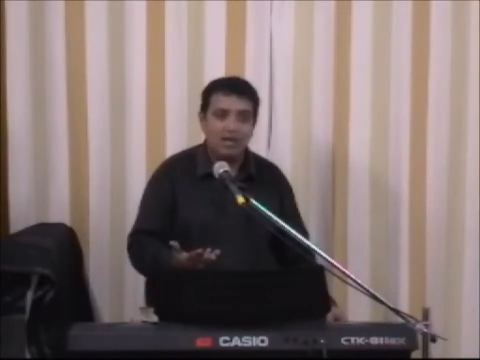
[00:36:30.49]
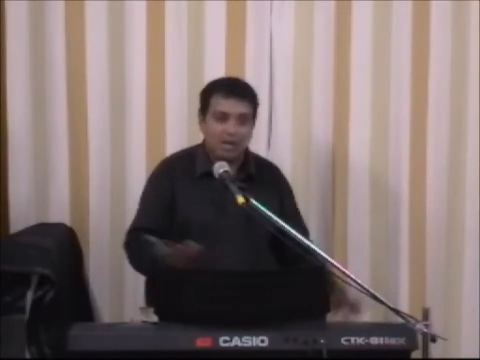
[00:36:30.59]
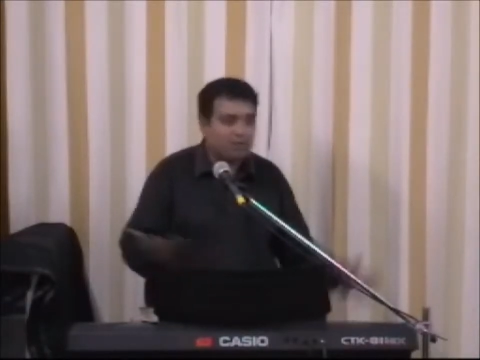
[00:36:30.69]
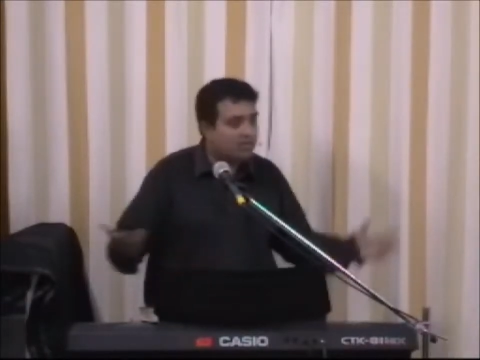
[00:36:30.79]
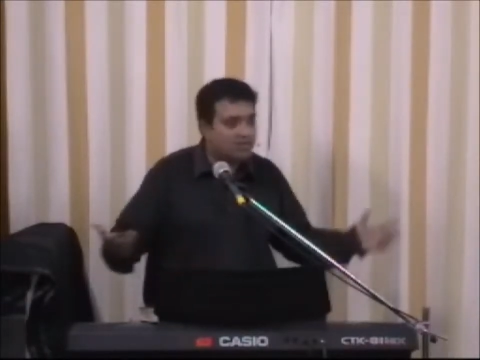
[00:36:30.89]
I
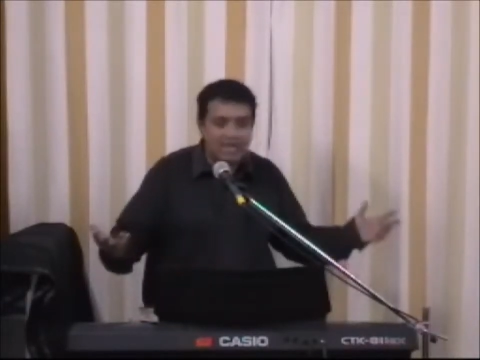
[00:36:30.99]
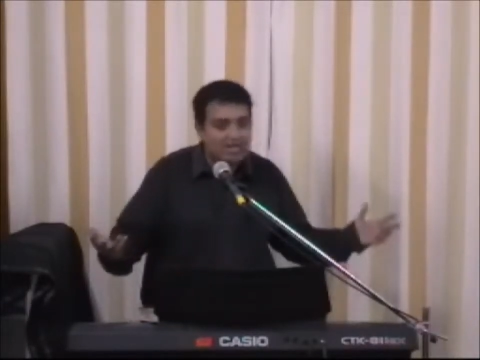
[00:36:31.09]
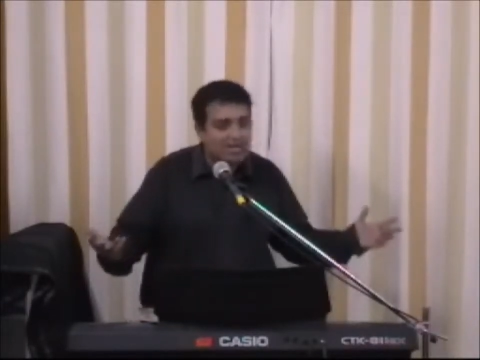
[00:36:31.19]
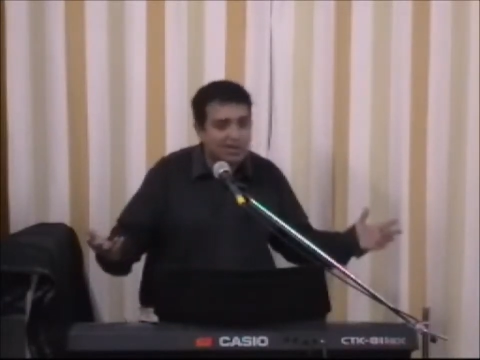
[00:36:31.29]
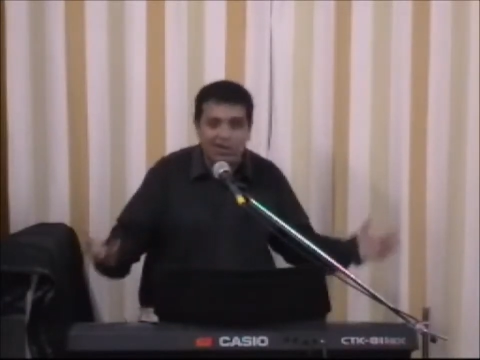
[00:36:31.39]
mean, there is
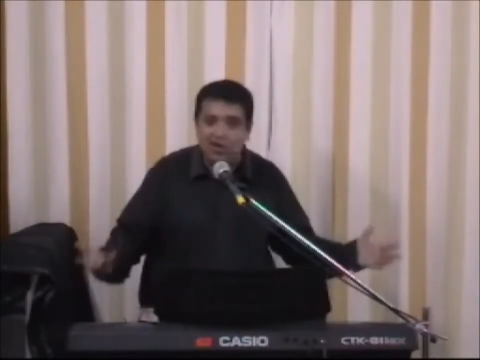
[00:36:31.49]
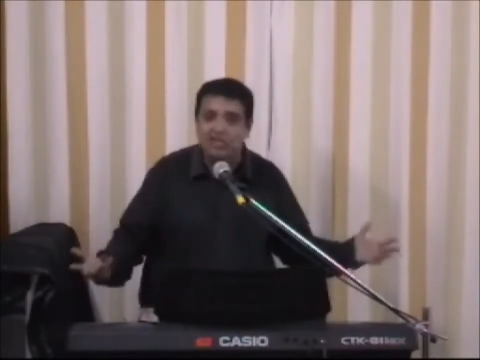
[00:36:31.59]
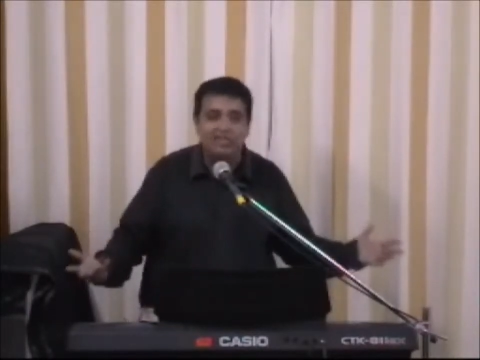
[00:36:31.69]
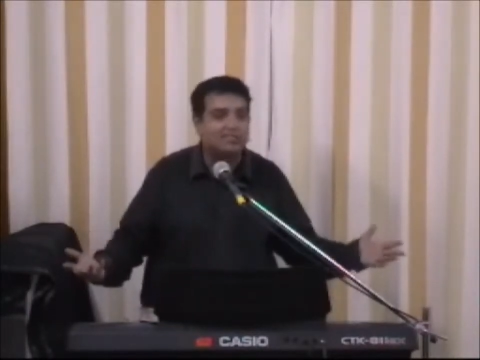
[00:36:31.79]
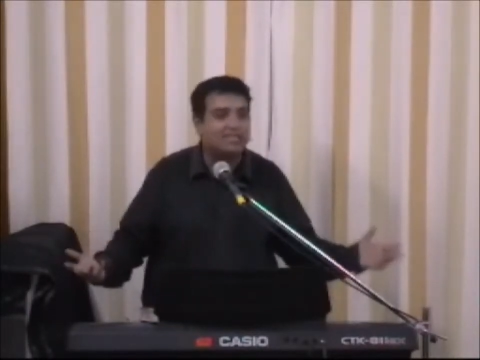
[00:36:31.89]
nothing wrong
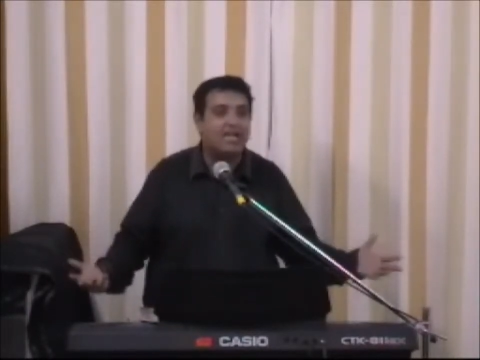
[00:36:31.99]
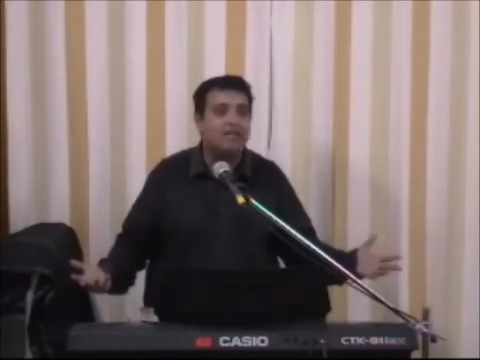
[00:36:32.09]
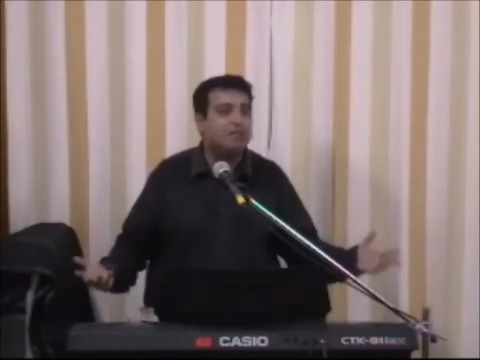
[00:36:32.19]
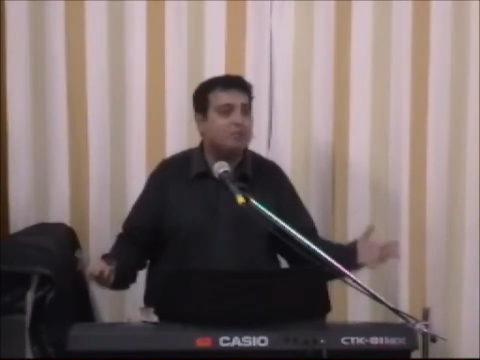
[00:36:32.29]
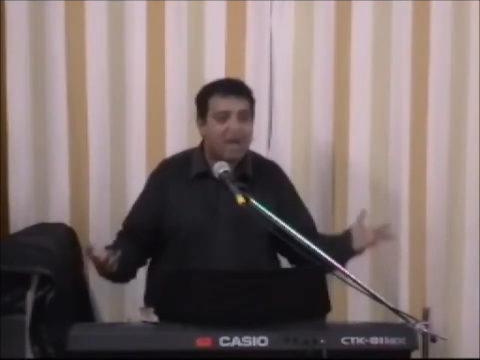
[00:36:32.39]
in standing
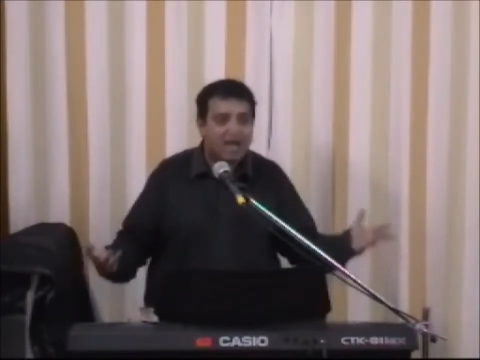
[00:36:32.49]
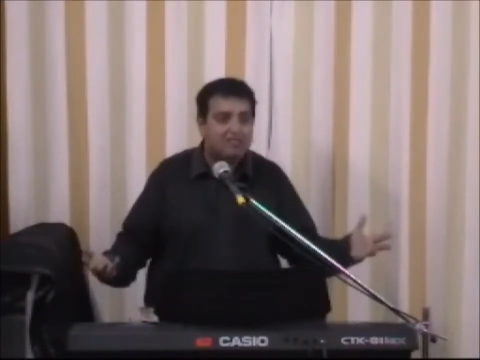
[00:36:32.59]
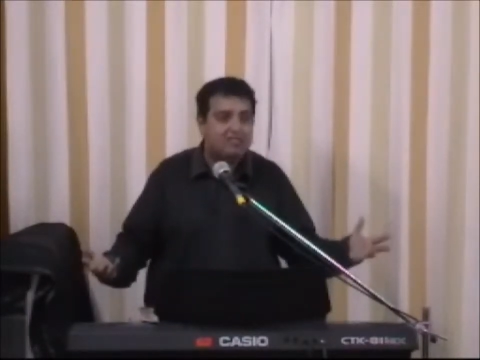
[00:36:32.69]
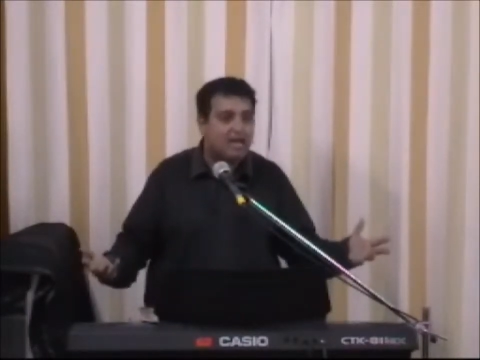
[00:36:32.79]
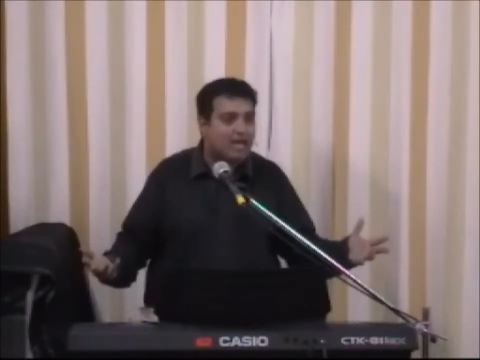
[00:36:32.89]
with
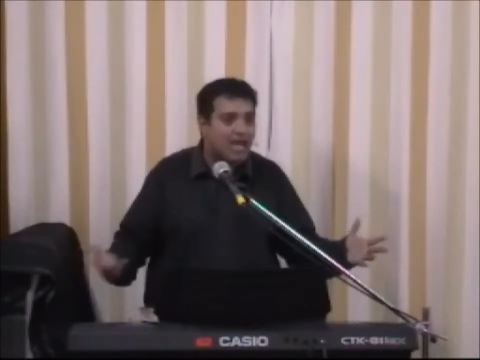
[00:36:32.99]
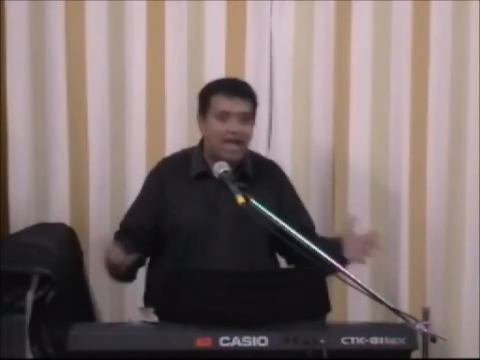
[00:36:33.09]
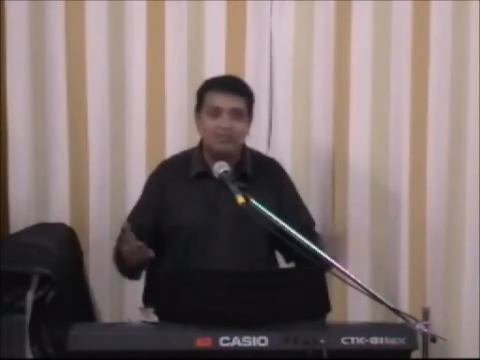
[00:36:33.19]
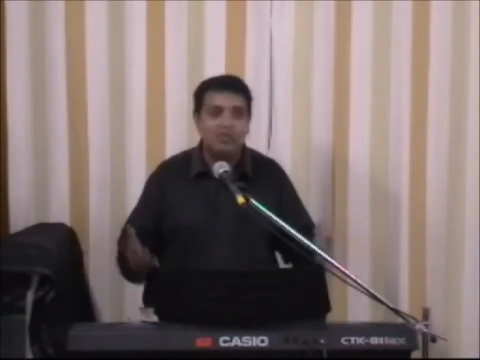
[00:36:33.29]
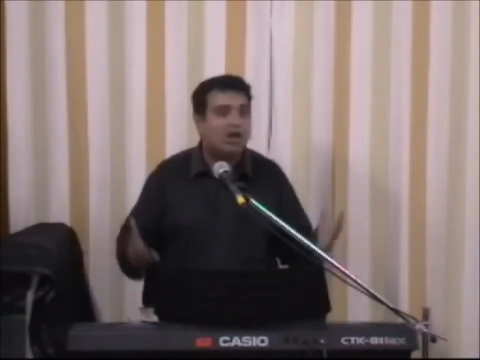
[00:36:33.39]
Palestine
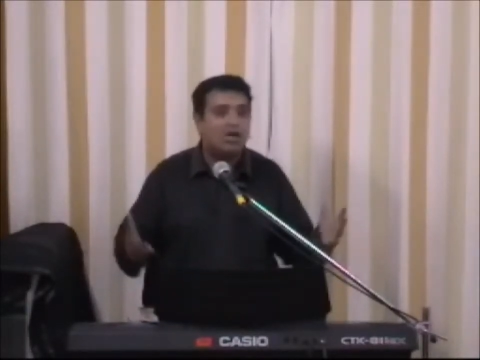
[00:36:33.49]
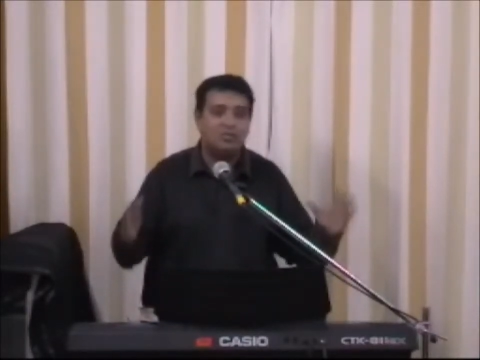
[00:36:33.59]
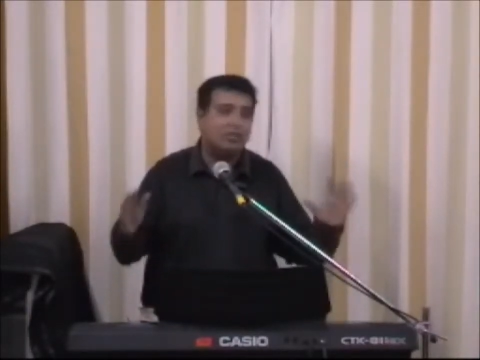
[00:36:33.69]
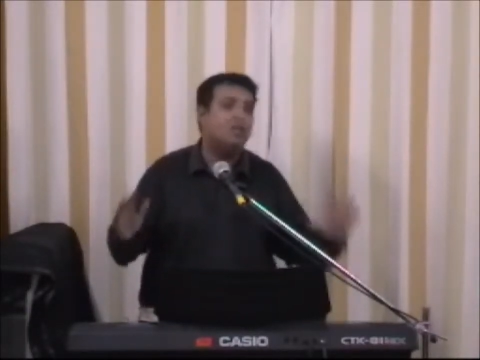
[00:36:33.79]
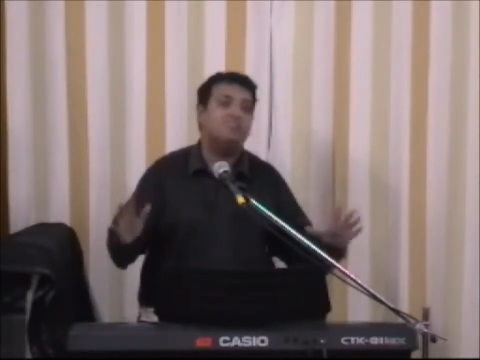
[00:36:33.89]
as long as
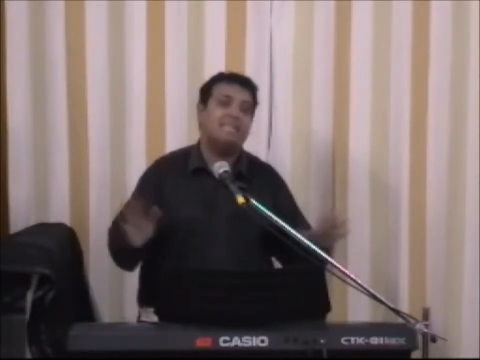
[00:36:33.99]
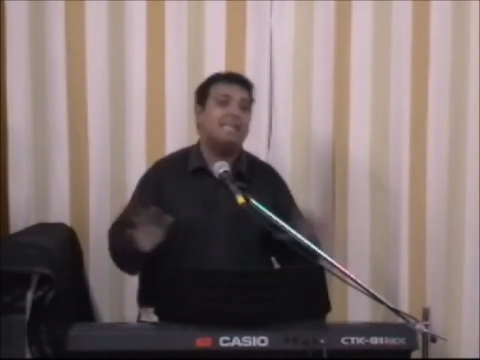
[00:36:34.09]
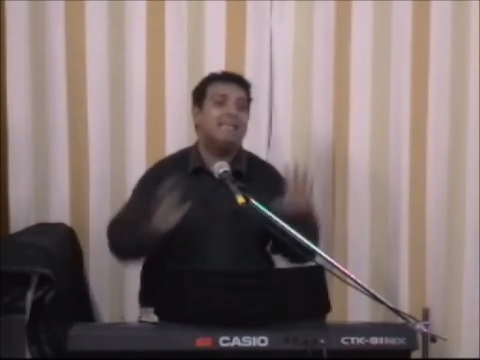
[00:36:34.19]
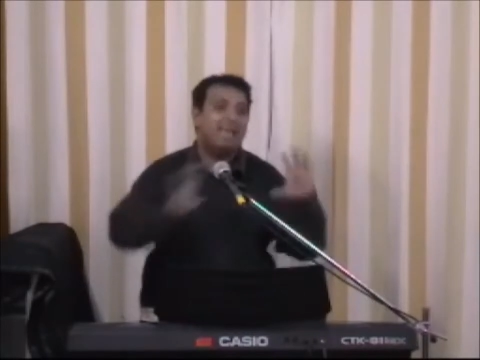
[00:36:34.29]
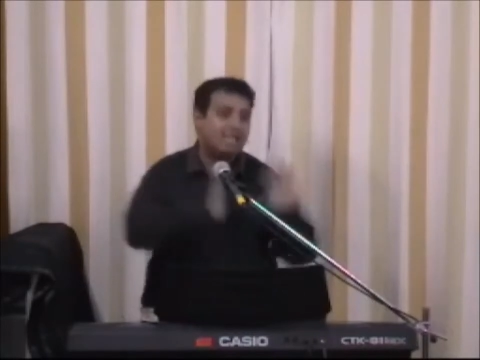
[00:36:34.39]
we are not
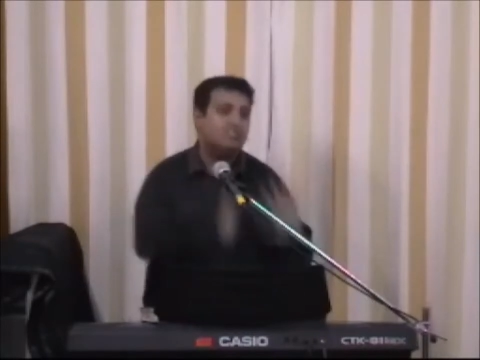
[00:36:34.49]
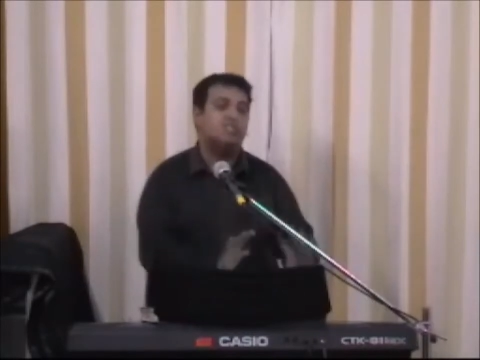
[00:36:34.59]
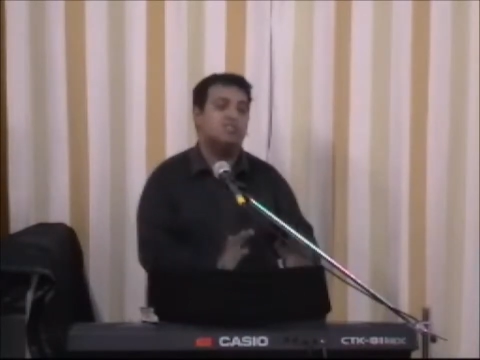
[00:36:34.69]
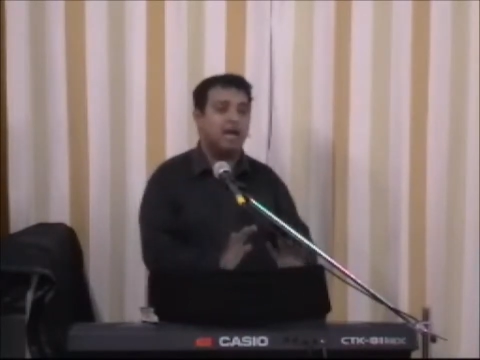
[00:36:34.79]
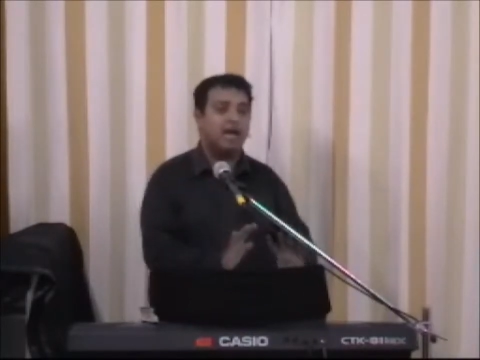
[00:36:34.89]
standing against
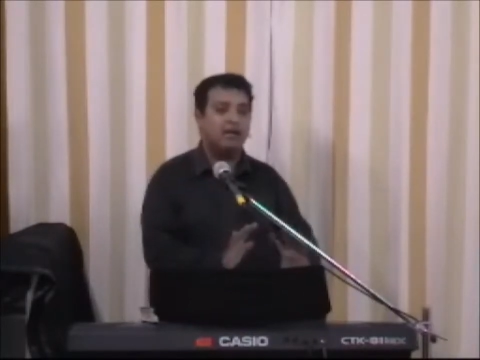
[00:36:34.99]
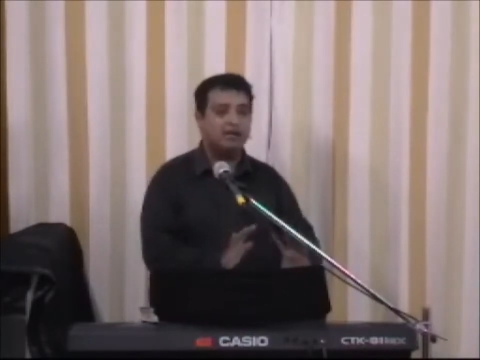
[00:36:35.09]
Israel.